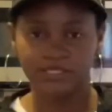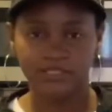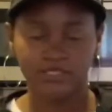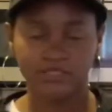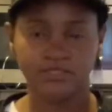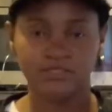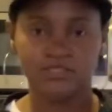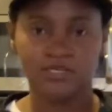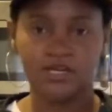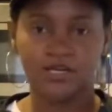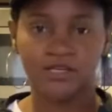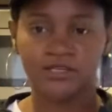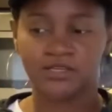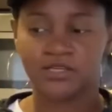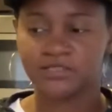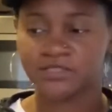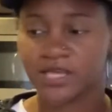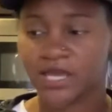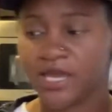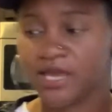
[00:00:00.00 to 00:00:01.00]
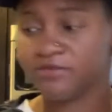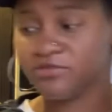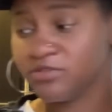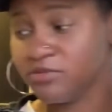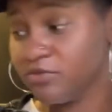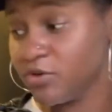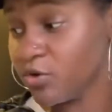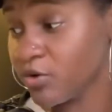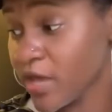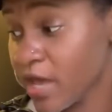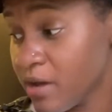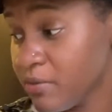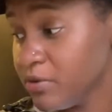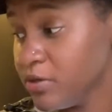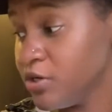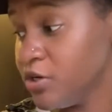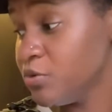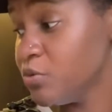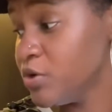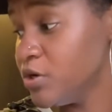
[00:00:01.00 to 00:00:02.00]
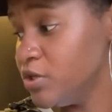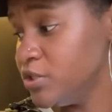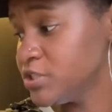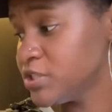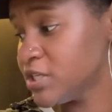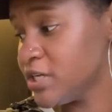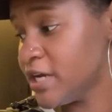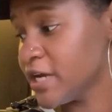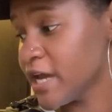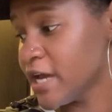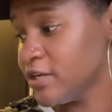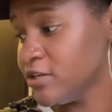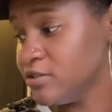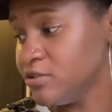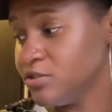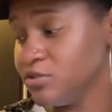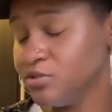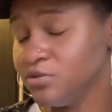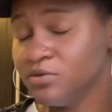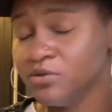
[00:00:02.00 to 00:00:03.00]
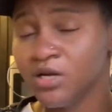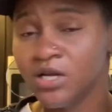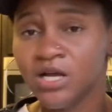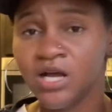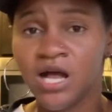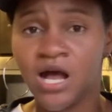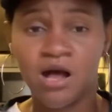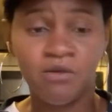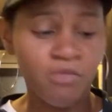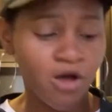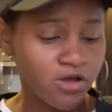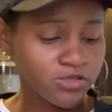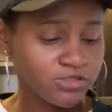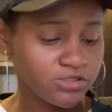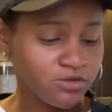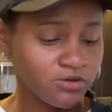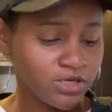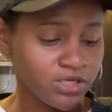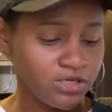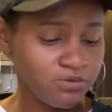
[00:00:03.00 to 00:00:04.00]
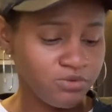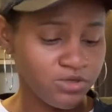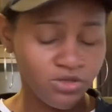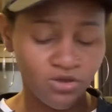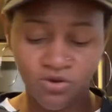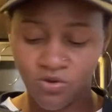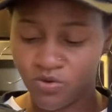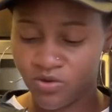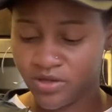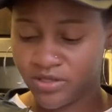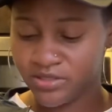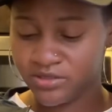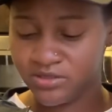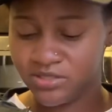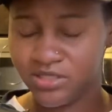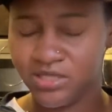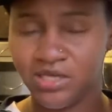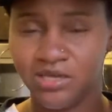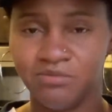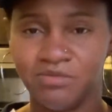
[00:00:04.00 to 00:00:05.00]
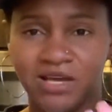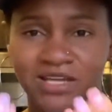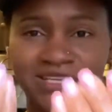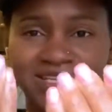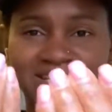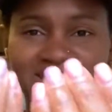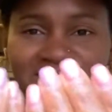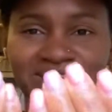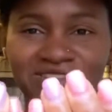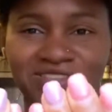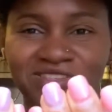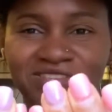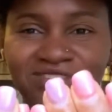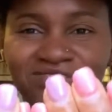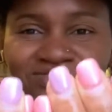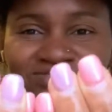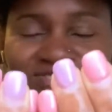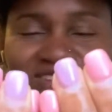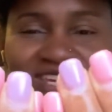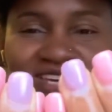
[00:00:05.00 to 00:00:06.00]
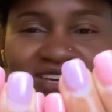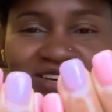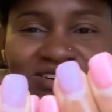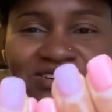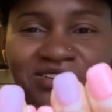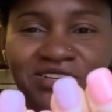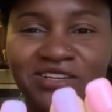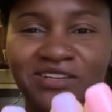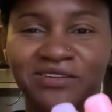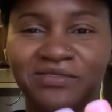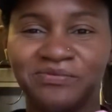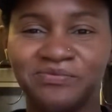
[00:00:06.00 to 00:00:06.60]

get this done because I have some vocabulary words that I gotta do. I'm also gonna be going to get my nails filled.